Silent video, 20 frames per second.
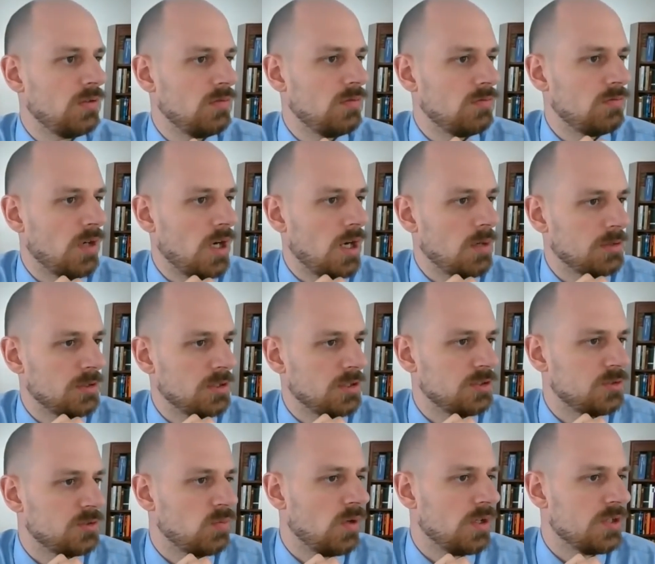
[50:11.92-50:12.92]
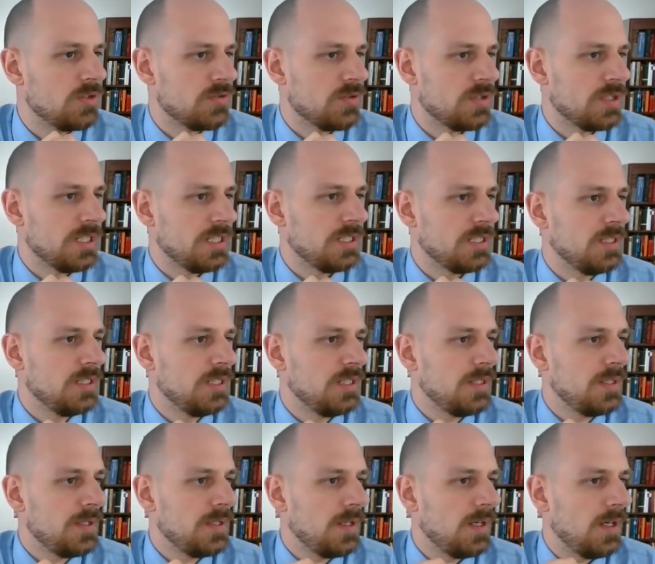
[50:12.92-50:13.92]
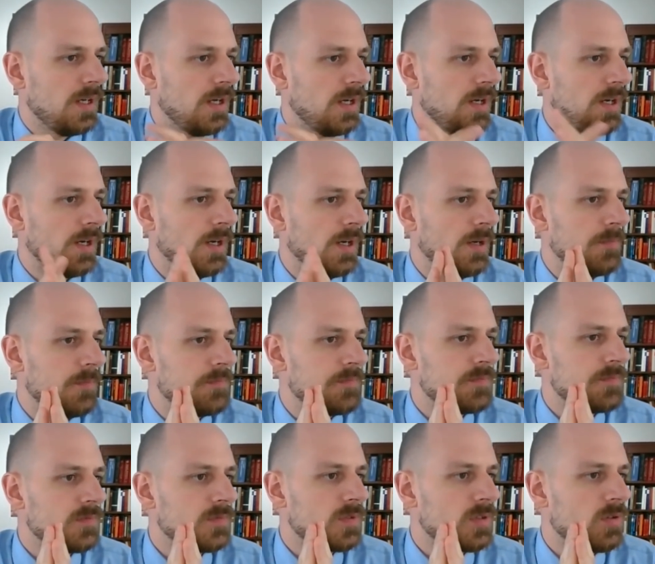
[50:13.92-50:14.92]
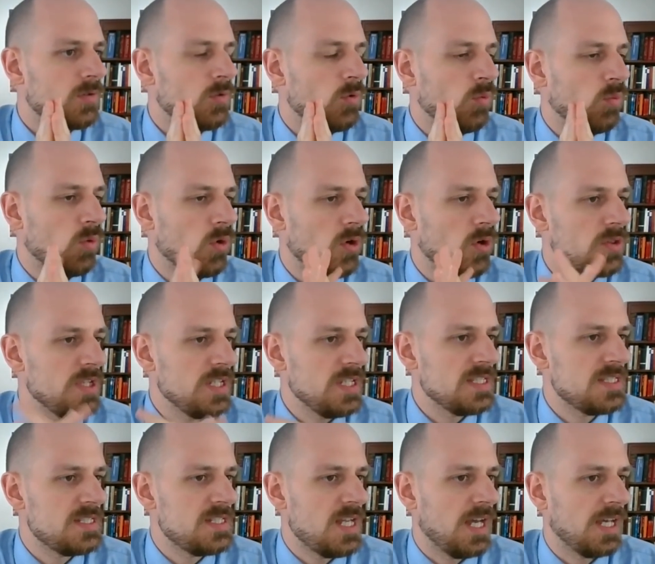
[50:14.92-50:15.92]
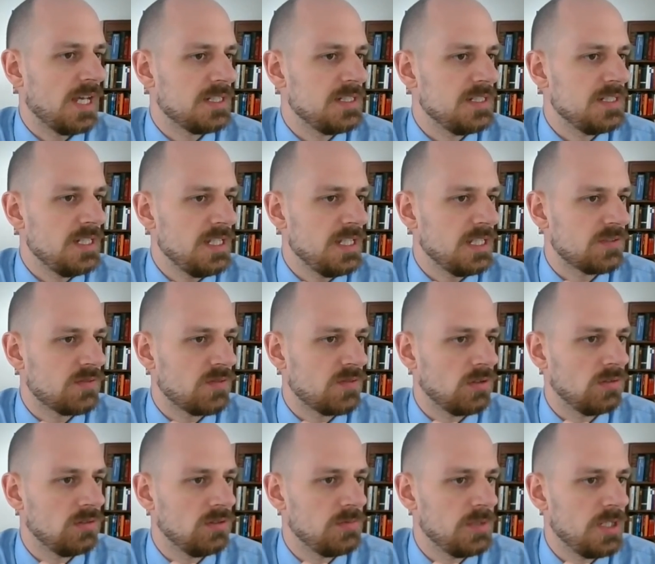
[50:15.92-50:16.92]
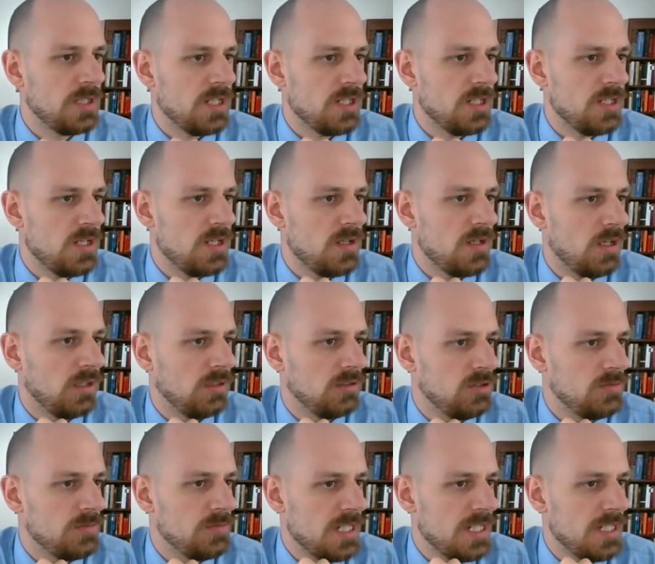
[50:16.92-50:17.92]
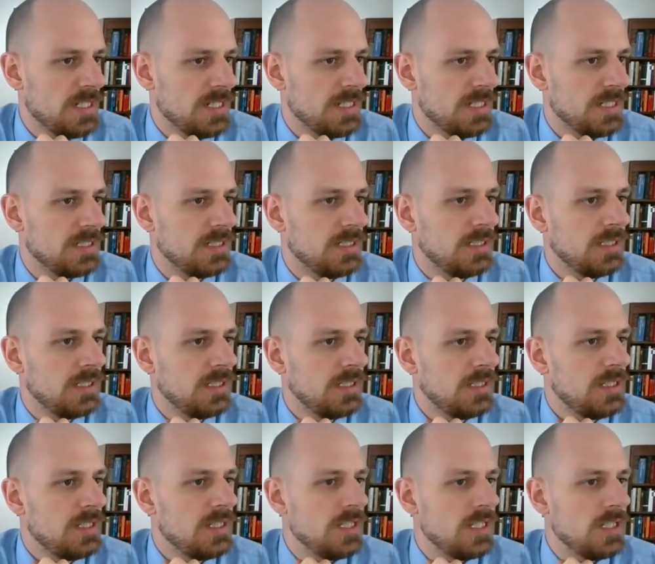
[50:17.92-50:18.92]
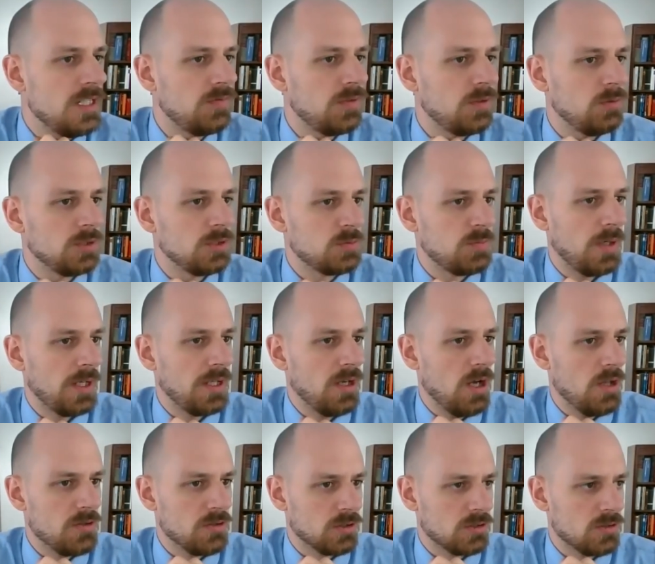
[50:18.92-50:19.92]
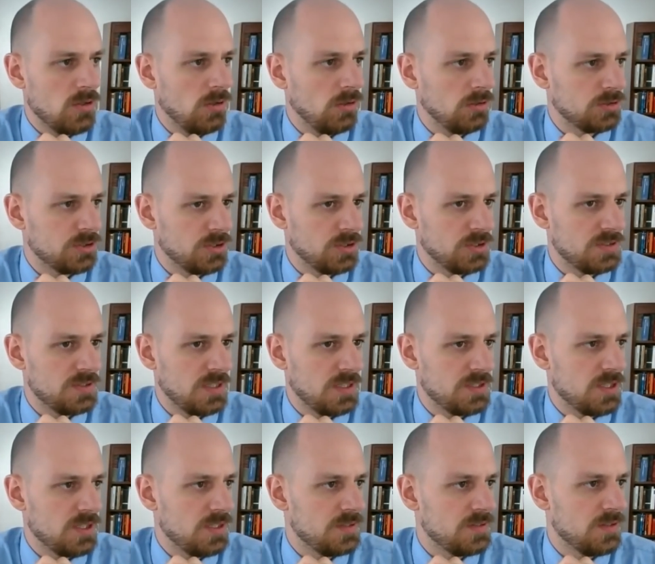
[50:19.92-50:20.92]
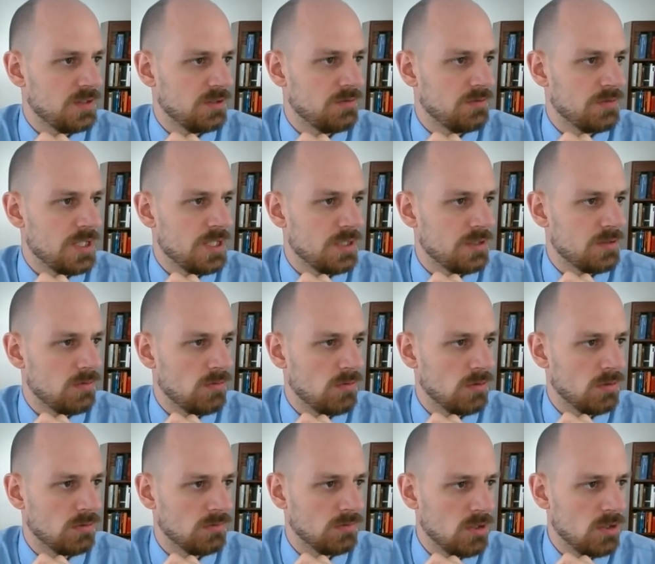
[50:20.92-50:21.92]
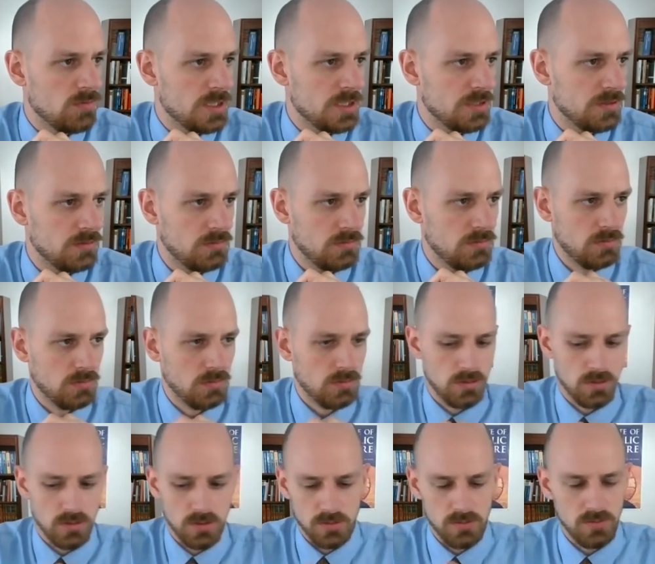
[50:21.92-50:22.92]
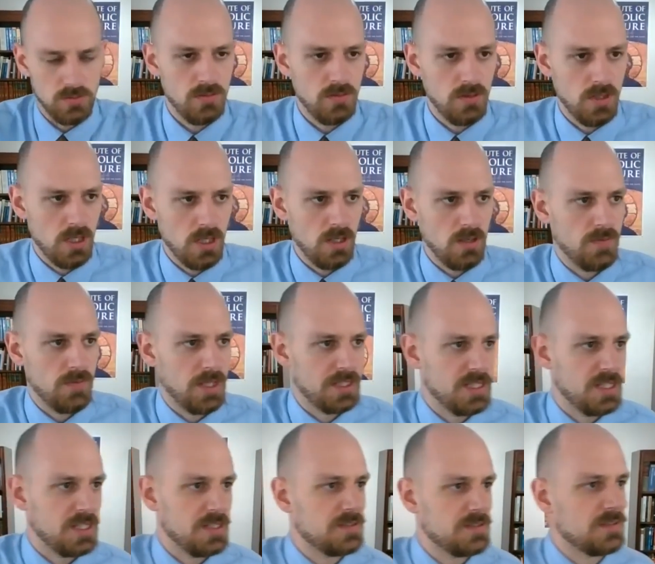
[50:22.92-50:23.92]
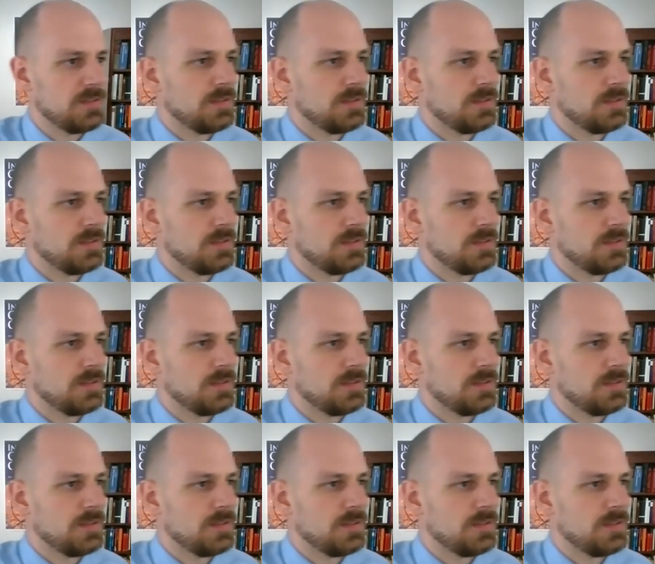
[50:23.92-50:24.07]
Robert is wondering um, were these techniques for illuminate, illuminating influenced by other cultures such as the Greek or Roman or uh, Vikings?